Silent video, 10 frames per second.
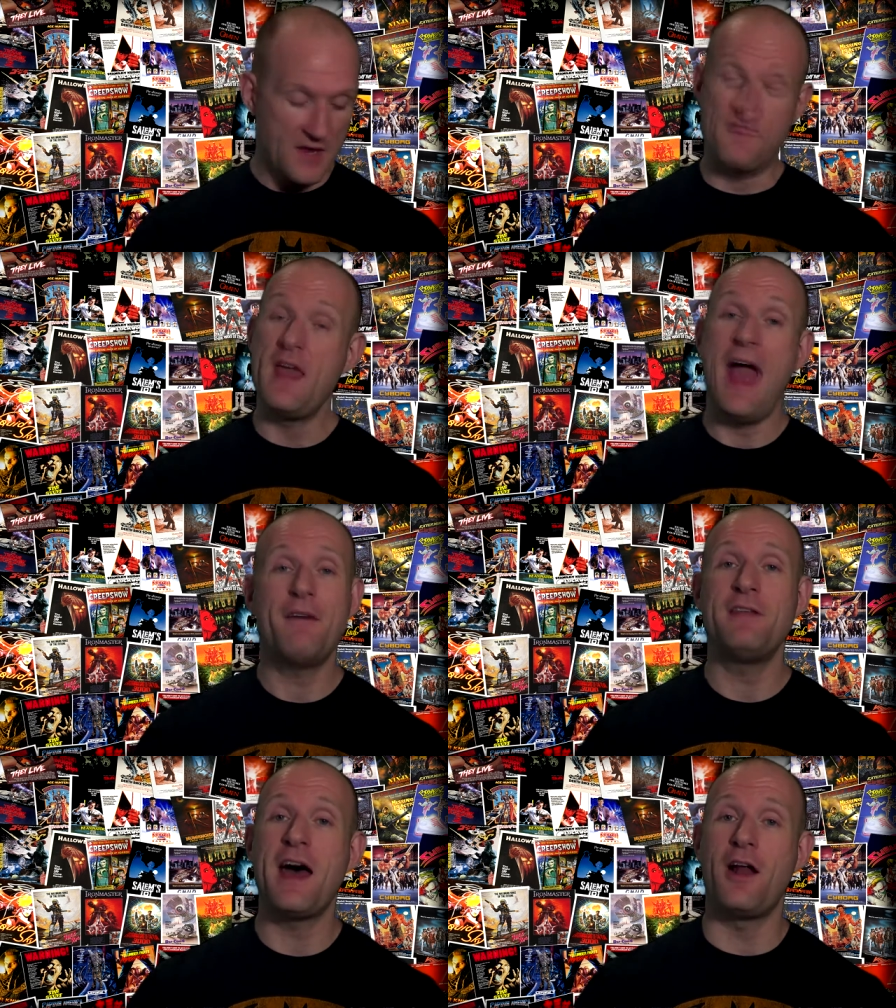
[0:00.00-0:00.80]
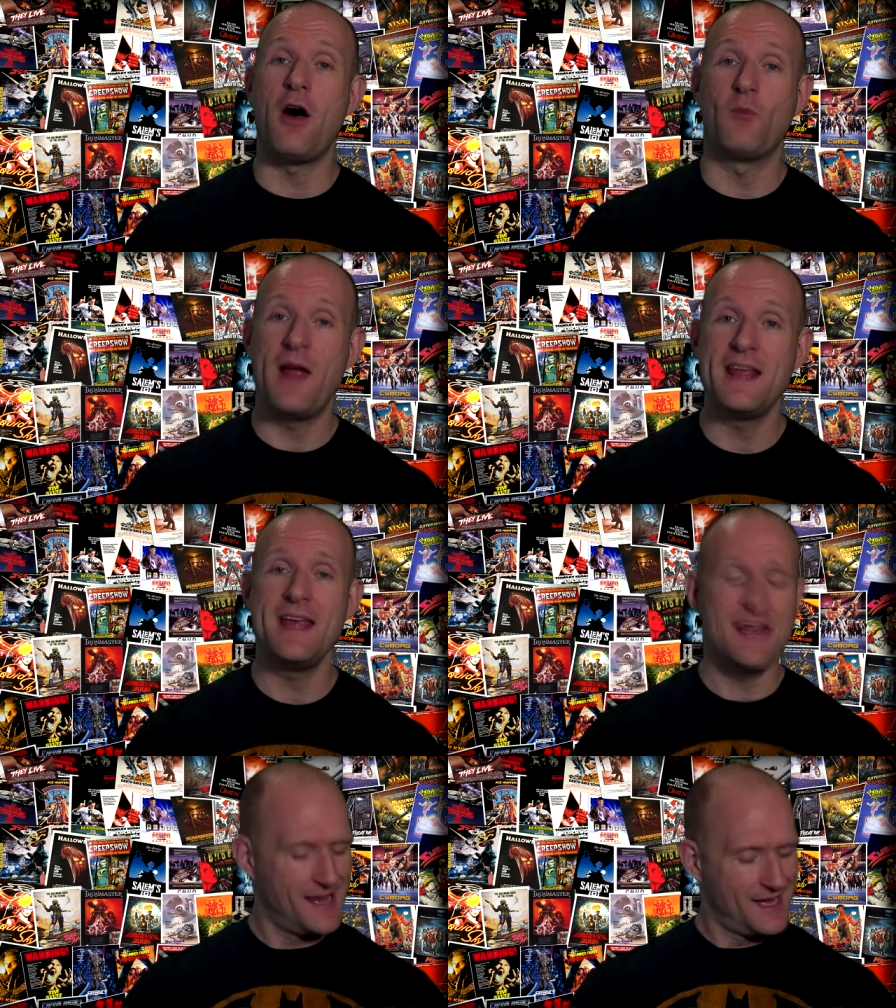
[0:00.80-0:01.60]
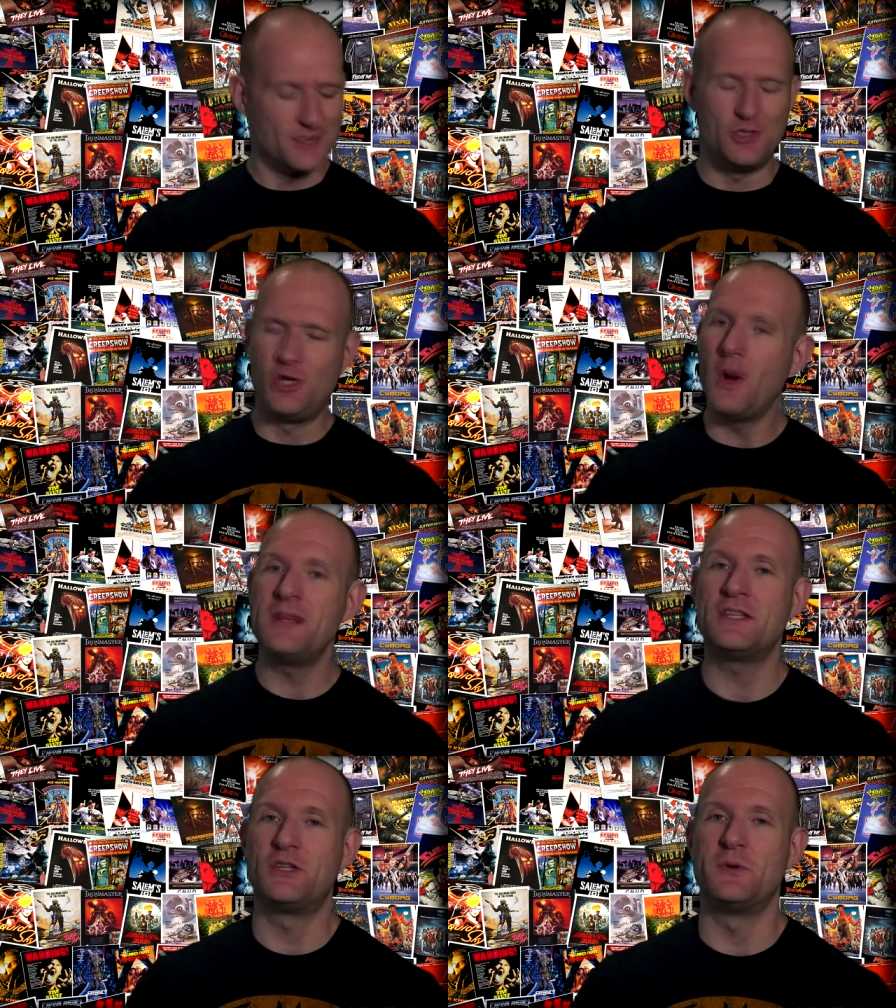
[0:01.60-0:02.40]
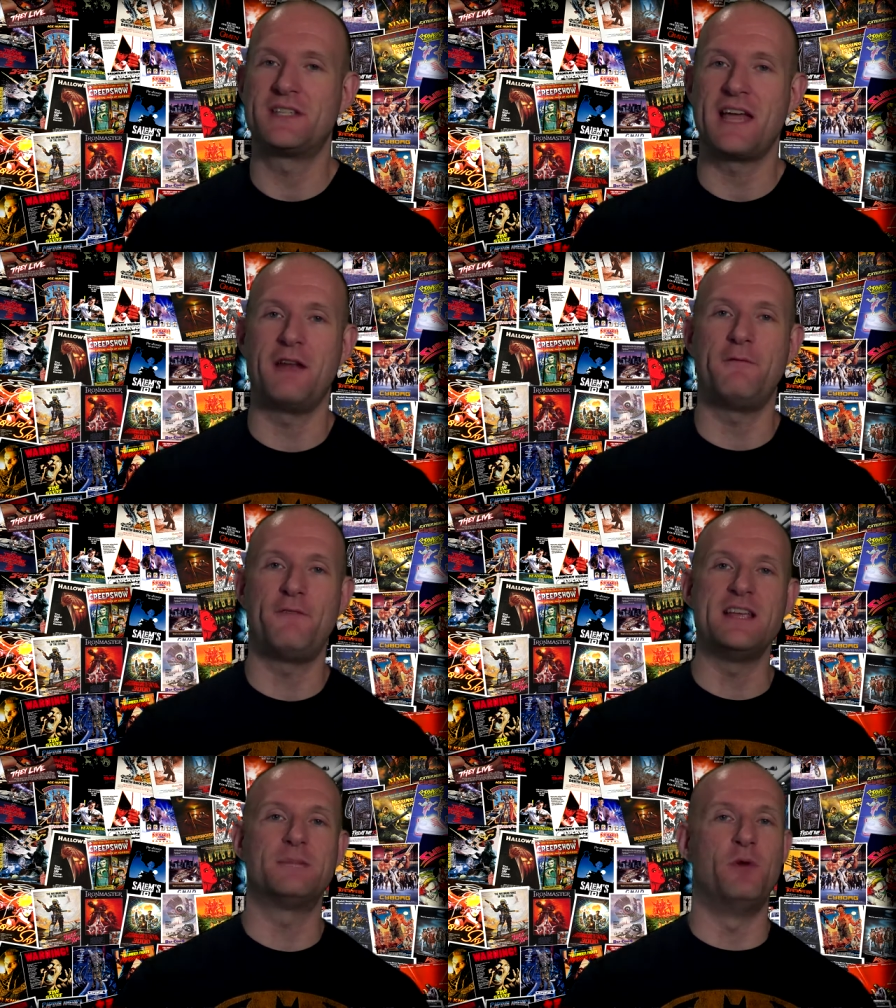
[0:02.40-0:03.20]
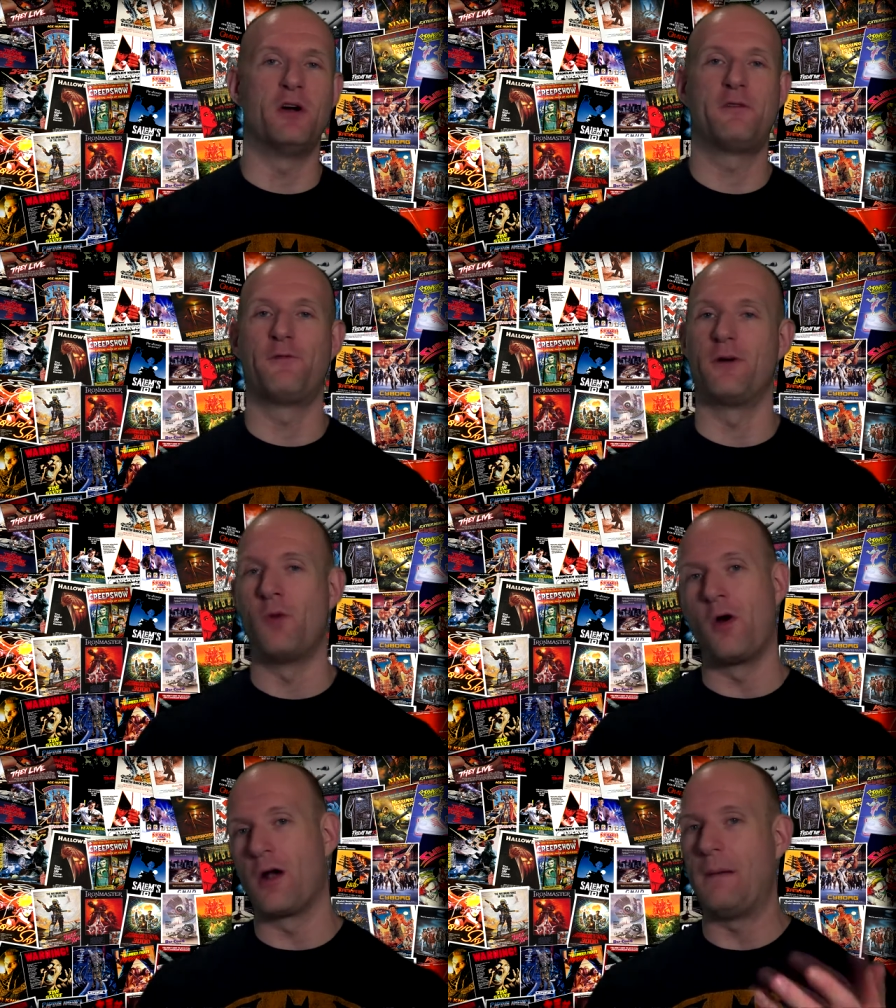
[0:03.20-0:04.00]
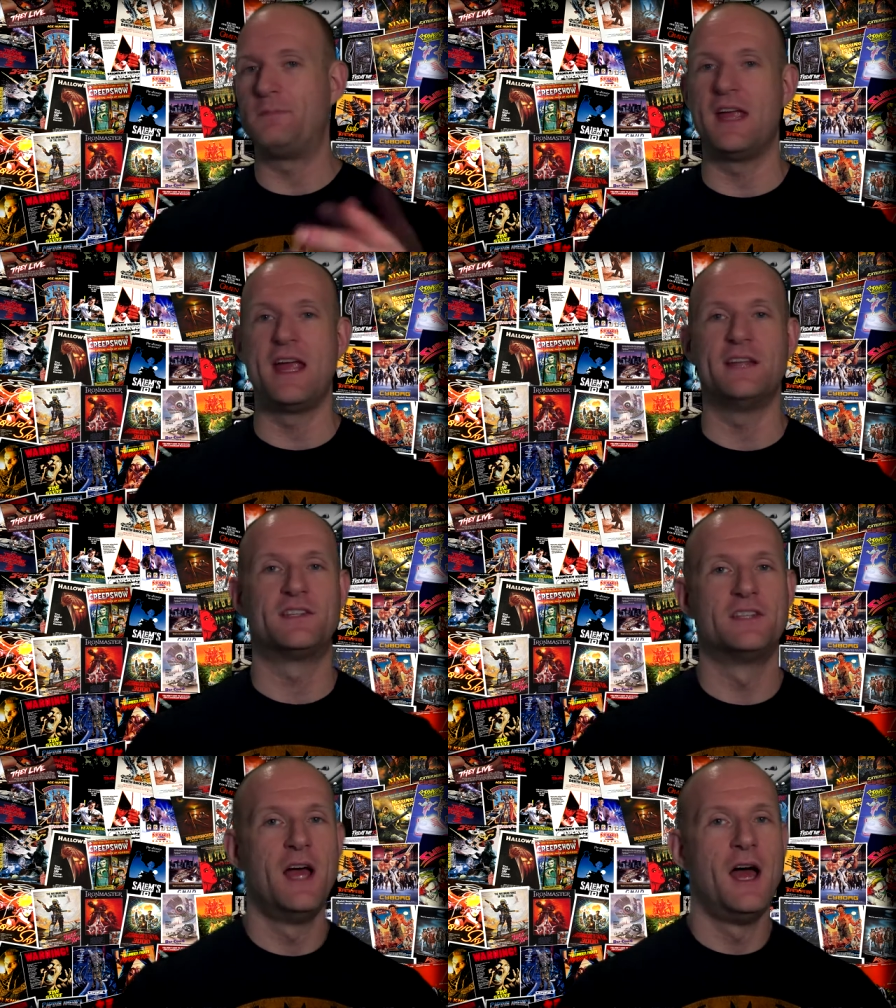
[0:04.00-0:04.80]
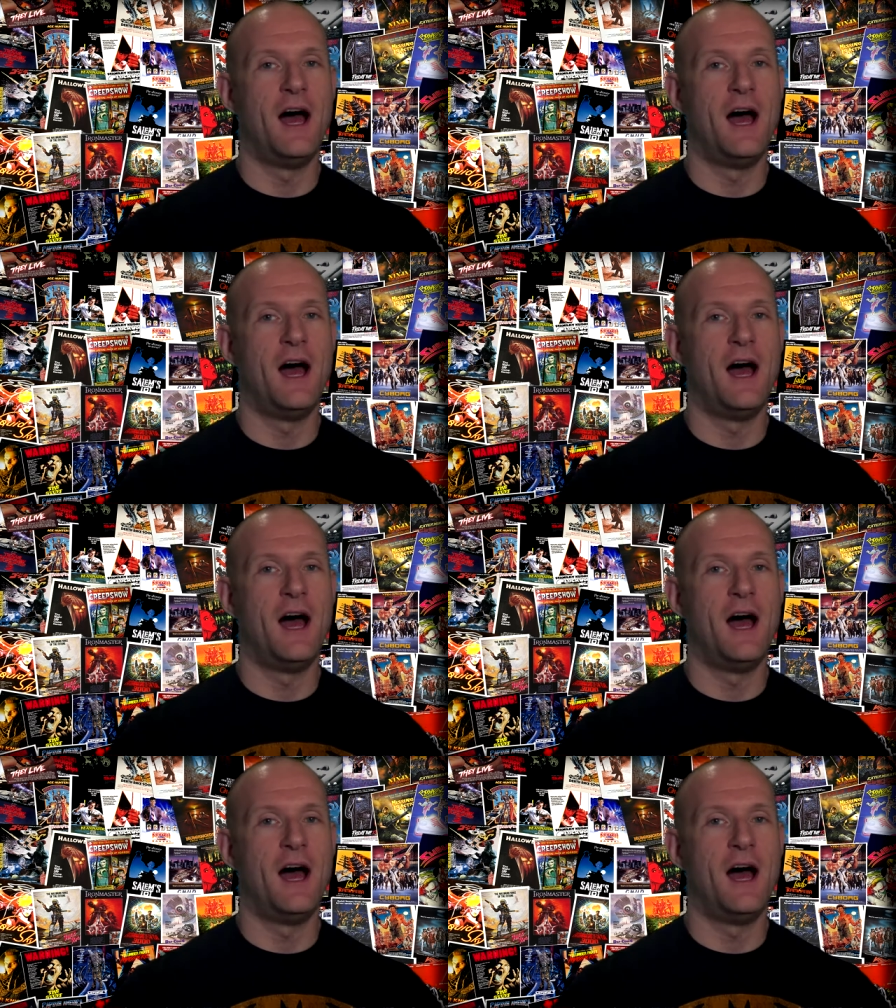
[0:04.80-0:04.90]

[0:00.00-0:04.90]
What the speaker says: If you have not already, join the Suicidal Facebook for more updates.